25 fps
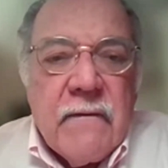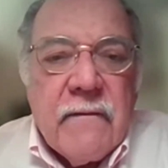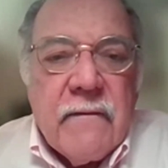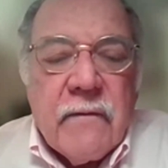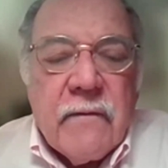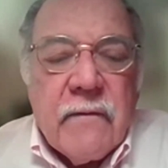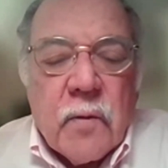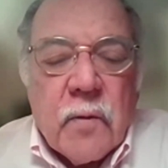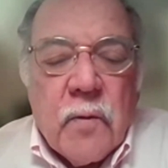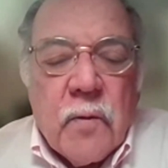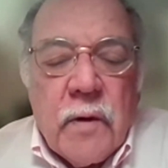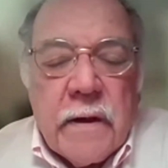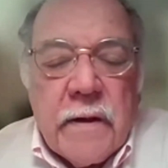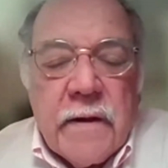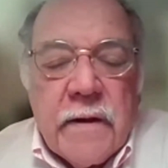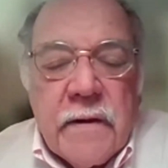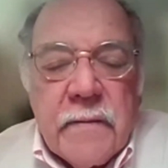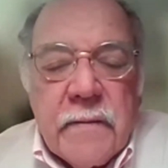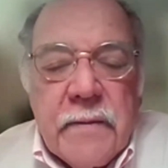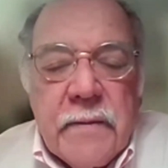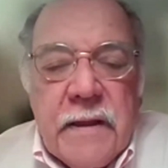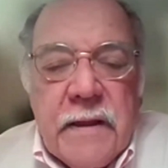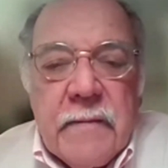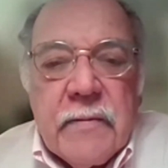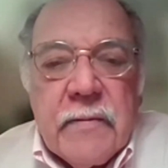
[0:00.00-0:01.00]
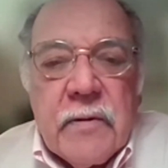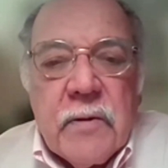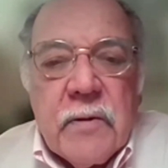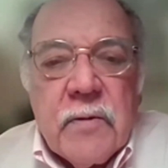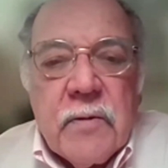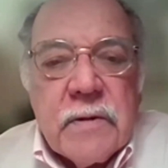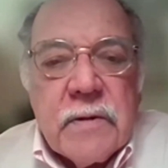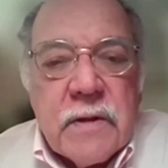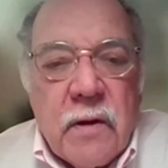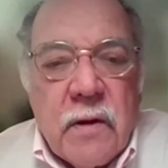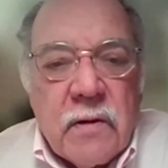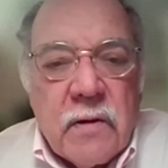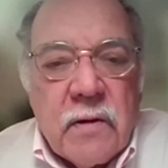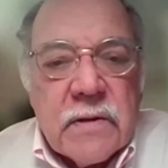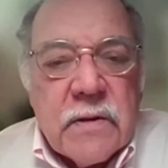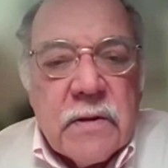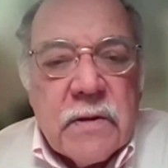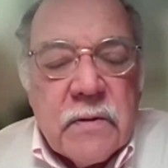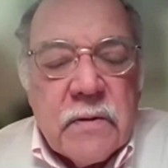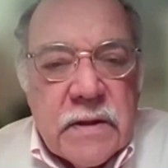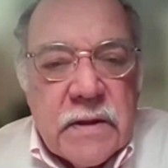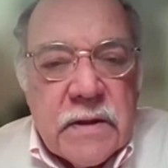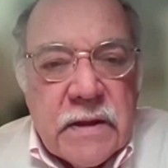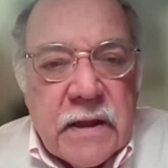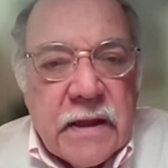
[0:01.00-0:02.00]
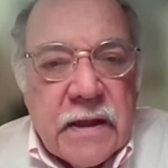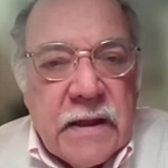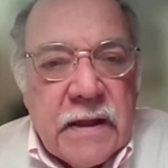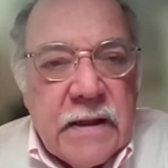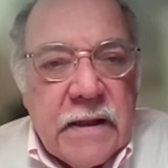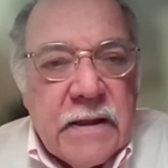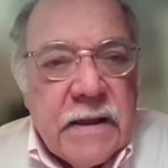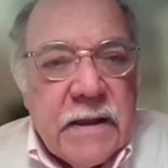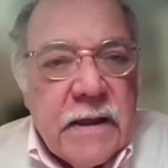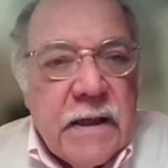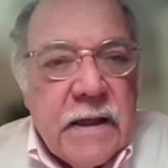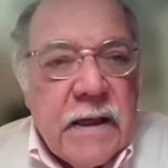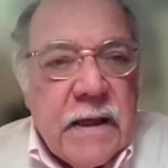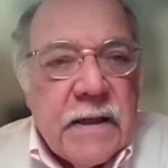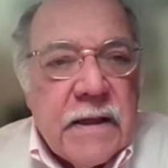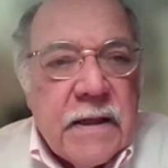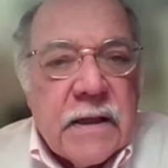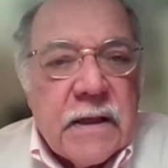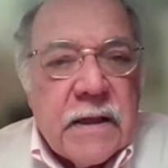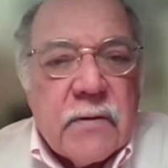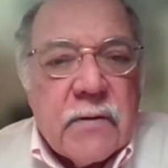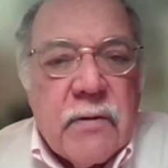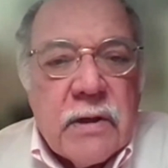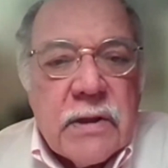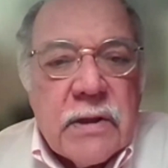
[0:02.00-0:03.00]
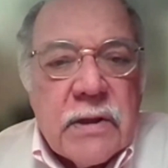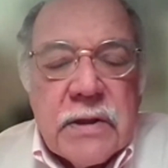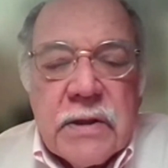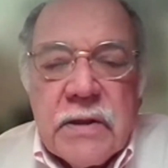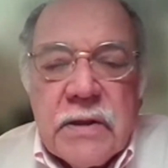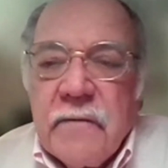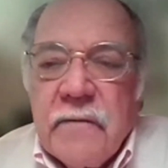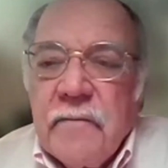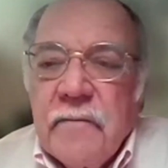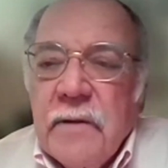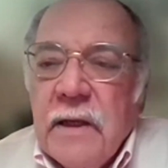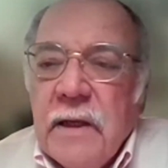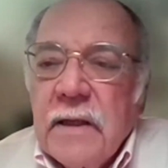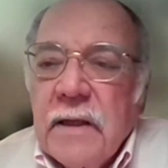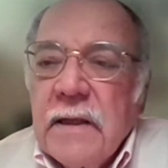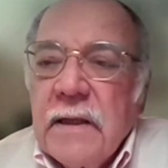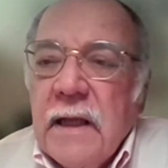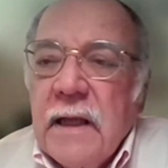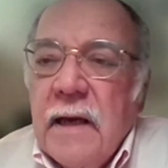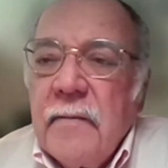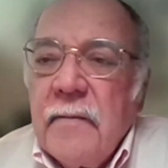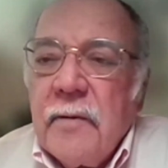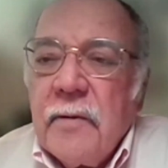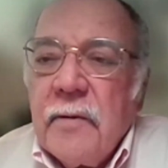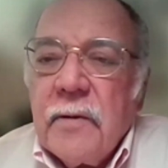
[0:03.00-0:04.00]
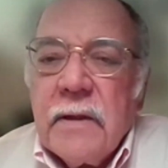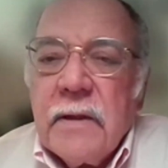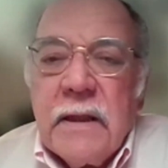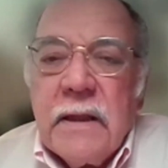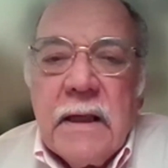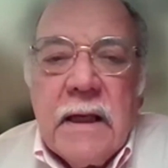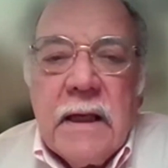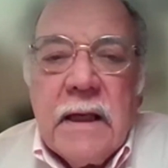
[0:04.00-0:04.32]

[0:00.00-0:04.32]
for one of the people who's also studied the question of blood libel,